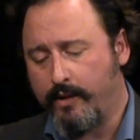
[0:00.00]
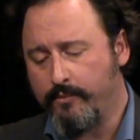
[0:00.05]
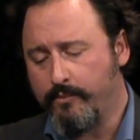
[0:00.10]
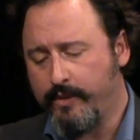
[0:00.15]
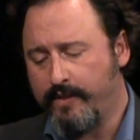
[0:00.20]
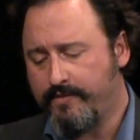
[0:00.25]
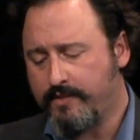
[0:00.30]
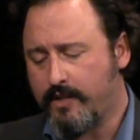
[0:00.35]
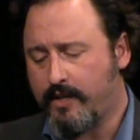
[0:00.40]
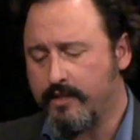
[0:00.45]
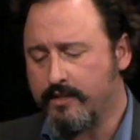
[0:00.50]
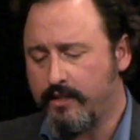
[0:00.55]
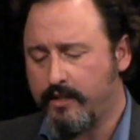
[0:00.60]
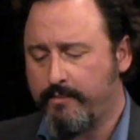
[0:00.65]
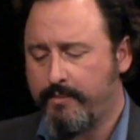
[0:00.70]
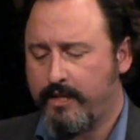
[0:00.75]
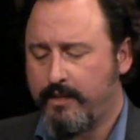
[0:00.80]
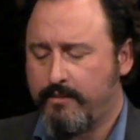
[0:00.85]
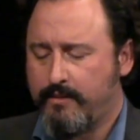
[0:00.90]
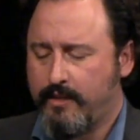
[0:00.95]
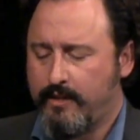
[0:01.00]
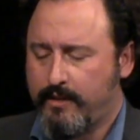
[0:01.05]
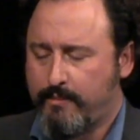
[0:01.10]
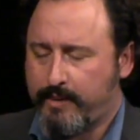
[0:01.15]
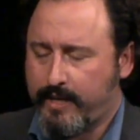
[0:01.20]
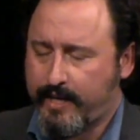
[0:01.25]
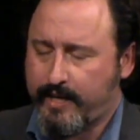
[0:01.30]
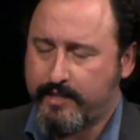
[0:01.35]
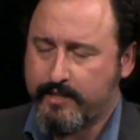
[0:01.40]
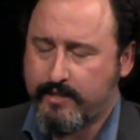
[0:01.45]
We've talked a little bit in the
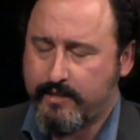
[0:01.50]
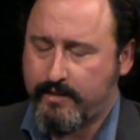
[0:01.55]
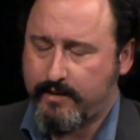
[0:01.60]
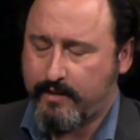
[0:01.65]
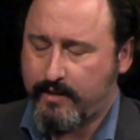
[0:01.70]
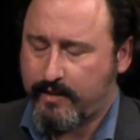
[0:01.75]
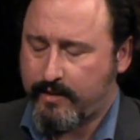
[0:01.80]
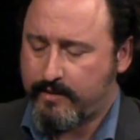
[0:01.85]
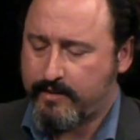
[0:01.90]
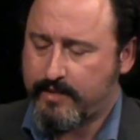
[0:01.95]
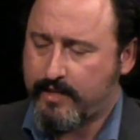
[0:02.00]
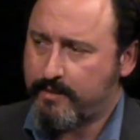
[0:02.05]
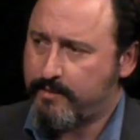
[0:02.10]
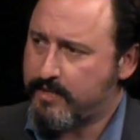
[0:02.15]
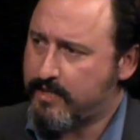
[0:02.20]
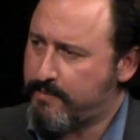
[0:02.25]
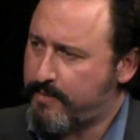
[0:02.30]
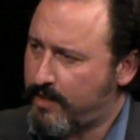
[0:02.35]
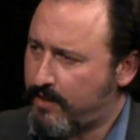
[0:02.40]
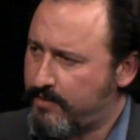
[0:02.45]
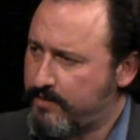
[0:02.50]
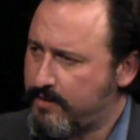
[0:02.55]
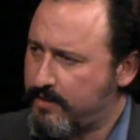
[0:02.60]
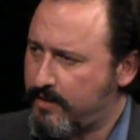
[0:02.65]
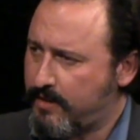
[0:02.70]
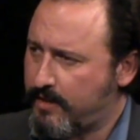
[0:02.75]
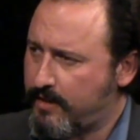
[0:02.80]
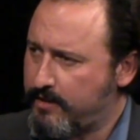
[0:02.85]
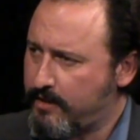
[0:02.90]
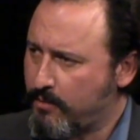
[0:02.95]
past segments about
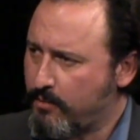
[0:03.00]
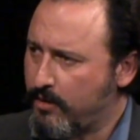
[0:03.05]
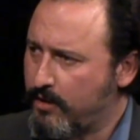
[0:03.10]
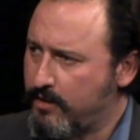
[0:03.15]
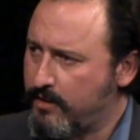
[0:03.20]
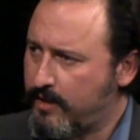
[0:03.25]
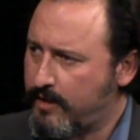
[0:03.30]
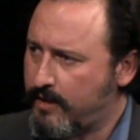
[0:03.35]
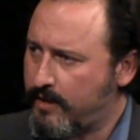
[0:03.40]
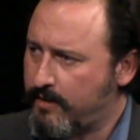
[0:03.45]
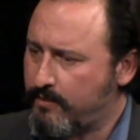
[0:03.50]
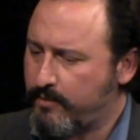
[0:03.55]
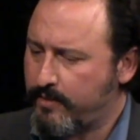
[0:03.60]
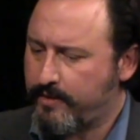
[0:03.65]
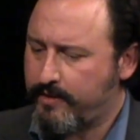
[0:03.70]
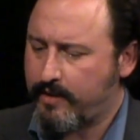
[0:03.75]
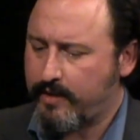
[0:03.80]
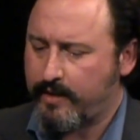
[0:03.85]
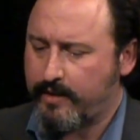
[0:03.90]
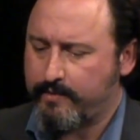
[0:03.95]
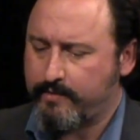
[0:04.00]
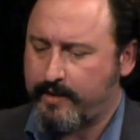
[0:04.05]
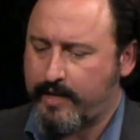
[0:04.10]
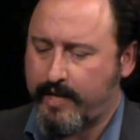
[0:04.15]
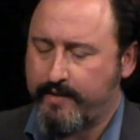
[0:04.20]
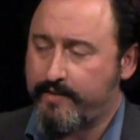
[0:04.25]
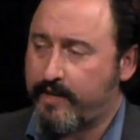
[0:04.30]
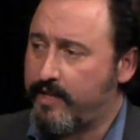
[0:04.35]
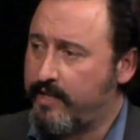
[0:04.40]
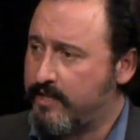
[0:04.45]
your work with
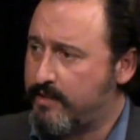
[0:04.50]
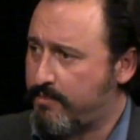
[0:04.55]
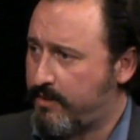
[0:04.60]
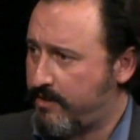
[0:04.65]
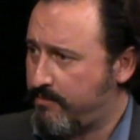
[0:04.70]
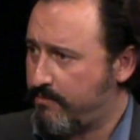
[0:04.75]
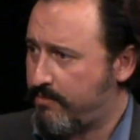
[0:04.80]
gang violence